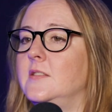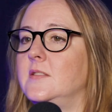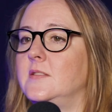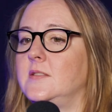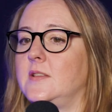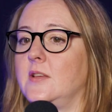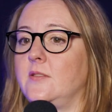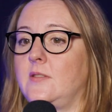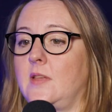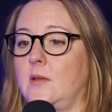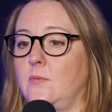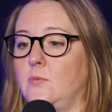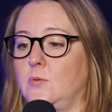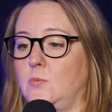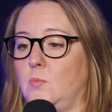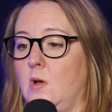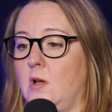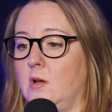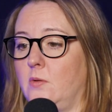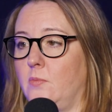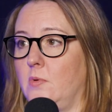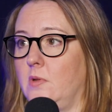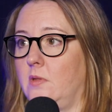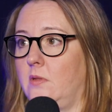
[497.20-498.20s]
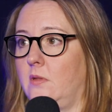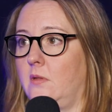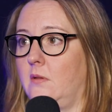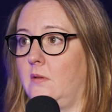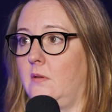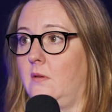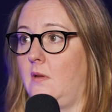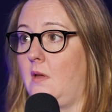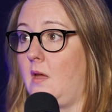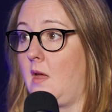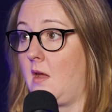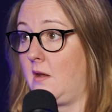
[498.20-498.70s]
So they would work with
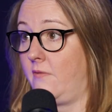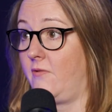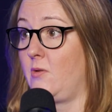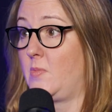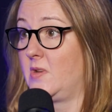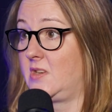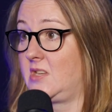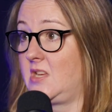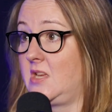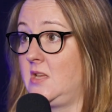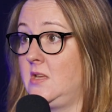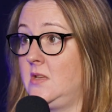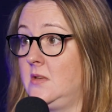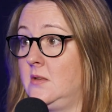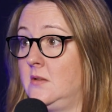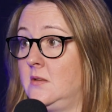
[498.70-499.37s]
everybody.